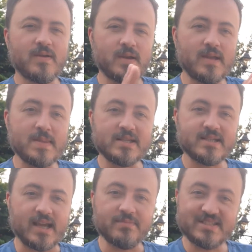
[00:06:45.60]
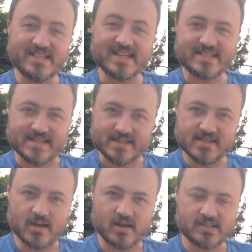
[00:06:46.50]
in this game, 6s
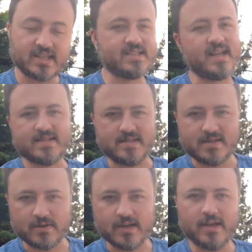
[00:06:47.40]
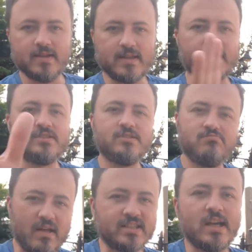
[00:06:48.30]
are successes, okay? That's
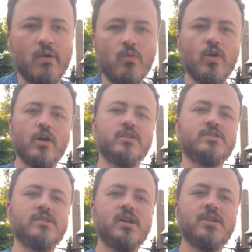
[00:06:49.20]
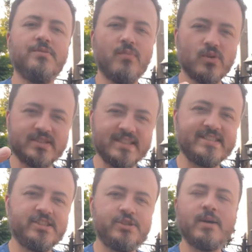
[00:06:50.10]
how it works. The more
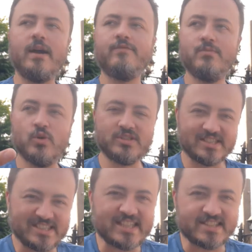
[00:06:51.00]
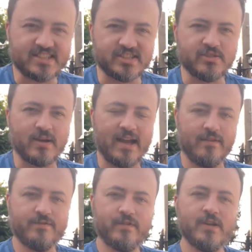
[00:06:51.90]
6s you have, the more successes you have.
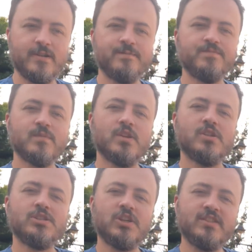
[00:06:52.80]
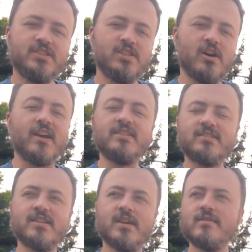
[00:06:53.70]
So it's
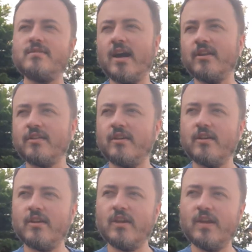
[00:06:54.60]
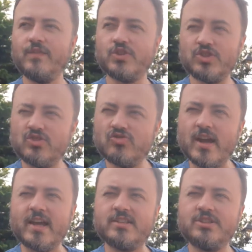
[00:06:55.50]
nice that if you're
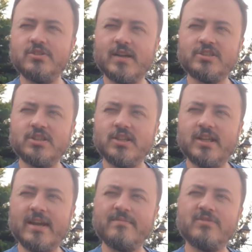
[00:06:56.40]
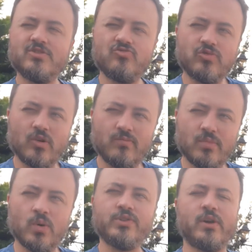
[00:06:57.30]
stressed, you actually get to roll
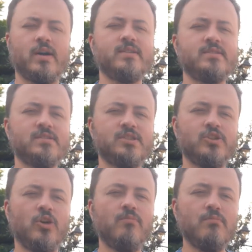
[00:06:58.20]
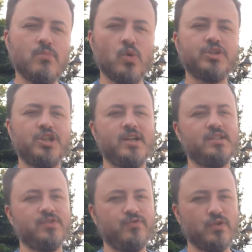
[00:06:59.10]
more dice, so you got more
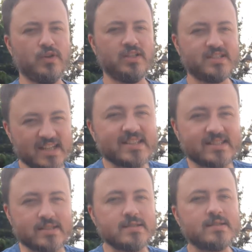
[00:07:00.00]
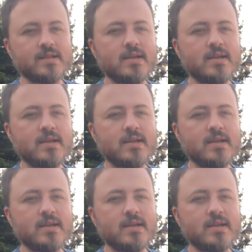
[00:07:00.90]
chance of rolling 6s,